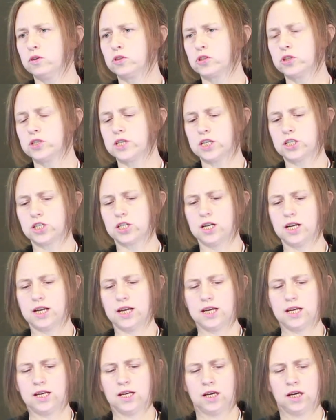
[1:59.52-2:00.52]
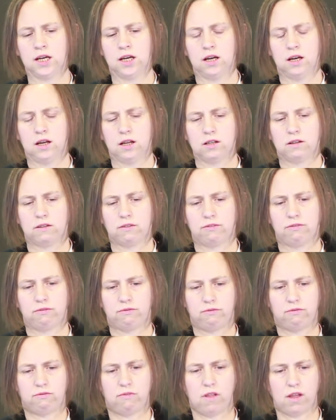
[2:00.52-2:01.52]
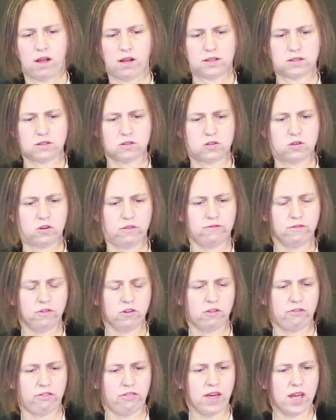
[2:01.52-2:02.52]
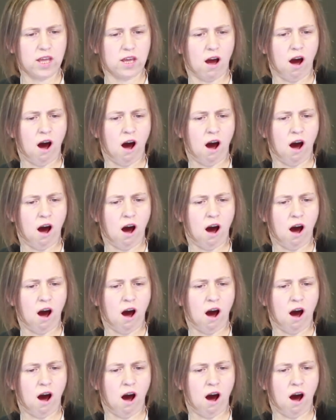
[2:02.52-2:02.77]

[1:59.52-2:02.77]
traditionally sort of think